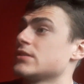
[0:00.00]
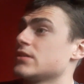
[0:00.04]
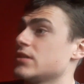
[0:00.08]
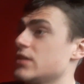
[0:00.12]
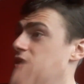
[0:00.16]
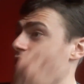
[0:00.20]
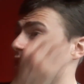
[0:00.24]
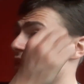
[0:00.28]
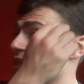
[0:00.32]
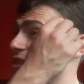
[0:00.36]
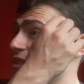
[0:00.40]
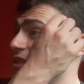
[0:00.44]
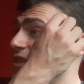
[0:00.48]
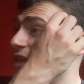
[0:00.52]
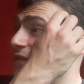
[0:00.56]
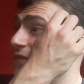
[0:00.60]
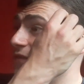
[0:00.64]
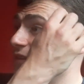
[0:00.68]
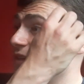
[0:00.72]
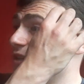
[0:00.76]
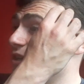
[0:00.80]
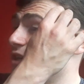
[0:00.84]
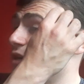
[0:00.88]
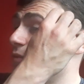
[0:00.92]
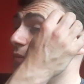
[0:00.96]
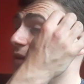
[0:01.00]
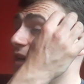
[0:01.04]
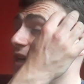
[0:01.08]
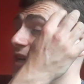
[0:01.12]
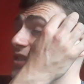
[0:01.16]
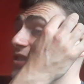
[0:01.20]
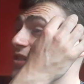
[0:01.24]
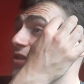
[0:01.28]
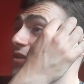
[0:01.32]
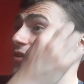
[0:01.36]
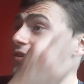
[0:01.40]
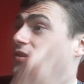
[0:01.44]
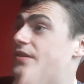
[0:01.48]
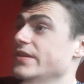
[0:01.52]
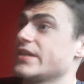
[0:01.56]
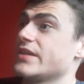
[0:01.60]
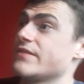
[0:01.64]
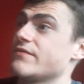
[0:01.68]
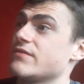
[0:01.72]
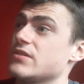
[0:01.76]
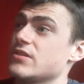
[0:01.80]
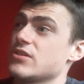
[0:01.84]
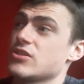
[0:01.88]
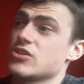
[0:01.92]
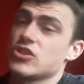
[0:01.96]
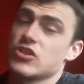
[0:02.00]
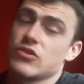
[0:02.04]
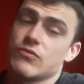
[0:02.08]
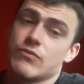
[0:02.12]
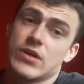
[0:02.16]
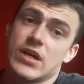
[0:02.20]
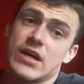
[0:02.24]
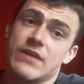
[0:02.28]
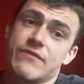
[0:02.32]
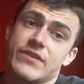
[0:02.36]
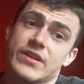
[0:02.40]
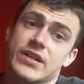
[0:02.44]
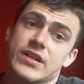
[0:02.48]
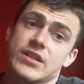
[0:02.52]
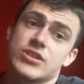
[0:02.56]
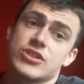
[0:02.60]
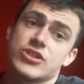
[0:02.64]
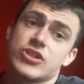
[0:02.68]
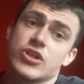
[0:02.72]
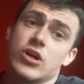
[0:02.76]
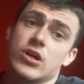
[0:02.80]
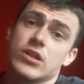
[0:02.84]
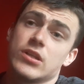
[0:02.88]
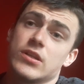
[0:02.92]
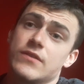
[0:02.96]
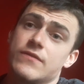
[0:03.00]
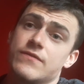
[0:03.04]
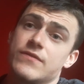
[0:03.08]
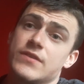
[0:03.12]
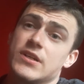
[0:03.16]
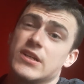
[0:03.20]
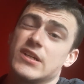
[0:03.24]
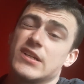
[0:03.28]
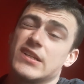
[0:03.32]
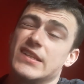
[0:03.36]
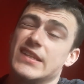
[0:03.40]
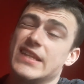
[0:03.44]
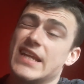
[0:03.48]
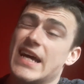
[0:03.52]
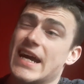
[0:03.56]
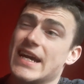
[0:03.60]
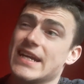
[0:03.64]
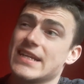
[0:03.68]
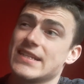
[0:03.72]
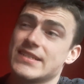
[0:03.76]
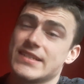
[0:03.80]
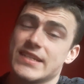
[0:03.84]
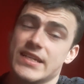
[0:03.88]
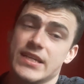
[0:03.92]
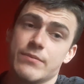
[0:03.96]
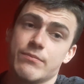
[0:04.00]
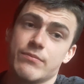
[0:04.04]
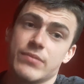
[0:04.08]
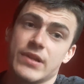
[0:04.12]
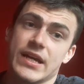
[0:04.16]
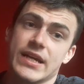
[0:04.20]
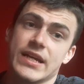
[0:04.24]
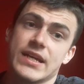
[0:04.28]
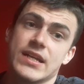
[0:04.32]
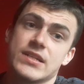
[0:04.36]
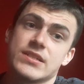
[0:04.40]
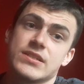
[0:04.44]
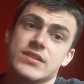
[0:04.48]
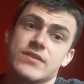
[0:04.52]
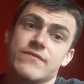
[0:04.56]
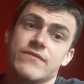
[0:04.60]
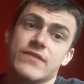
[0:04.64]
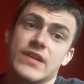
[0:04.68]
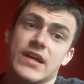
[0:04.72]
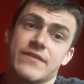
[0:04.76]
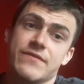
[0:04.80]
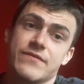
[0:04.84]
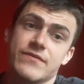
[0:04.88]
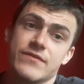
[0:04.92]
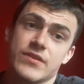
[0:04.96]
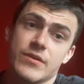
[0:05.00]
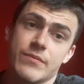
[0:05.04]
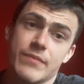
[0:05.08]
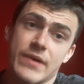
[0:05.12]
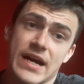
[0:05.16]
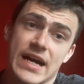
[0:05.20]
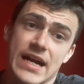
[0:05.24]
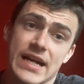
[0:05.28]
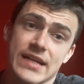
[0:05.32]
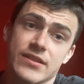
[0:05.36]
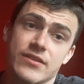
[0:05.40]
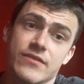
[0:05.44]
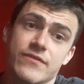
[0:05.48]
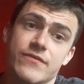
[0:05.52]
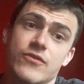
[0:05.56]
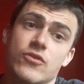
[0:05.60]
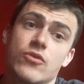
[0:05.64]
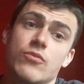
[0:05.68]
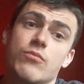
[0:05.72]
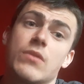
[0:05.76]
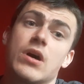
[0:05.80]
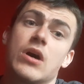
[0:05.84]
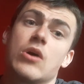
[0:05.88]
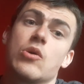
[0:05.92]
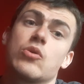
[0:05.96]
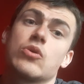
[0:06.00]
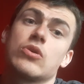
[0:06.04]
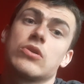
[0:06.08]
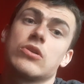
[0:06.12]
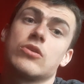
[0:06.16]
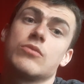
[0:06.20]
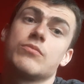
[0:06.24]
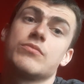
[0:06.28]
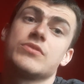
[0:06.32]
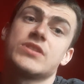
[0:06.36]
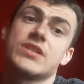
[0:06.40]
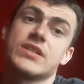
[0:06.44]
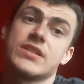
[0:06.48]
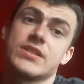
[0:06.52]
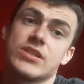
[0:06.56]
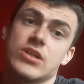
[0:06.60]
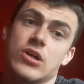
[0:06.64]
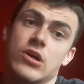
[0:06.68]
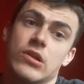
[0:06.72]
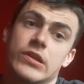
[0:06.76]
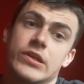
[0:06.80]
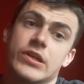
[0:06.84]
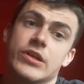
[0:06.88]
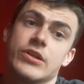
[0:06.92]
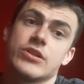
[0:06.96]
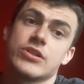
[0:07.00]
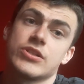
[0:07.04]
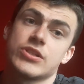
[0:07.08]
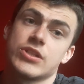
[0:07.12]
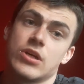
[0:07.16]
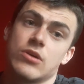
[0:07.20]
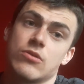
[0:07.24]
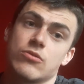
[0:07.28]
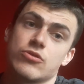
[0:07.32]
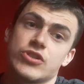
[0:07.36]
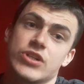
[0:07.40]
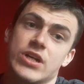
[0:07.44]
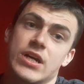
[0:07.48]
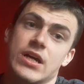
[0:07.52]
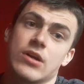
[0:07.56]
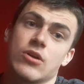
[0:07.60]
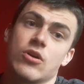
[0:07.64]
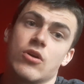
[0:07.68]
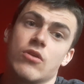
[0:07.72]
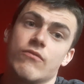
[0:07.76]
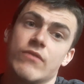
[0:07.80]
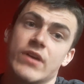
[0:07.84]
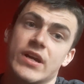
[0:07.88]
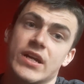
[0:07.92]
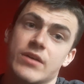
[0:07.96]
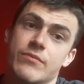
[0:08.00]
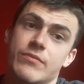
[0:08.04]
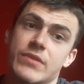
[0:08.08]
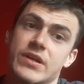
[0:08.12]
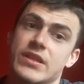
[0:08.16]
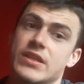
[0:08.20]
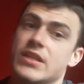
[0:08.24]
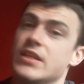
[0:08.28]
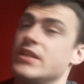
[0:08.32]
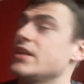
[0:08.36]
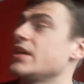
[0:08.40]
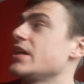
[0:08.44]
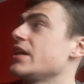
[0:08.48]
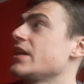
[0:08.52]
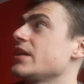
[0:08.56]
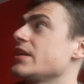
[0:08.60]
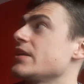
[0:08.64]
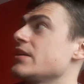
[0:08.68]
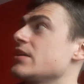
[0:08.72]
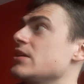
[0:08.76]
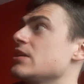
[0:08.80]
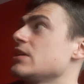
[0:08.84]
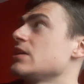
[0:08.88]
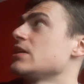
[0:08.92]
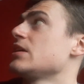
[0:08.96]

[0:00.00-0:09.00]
Yeah, so definitely no players are going to leave in the summer. I think a total of 19 players have departed the football club since Ole Gunnar Solskjaer got recommended in.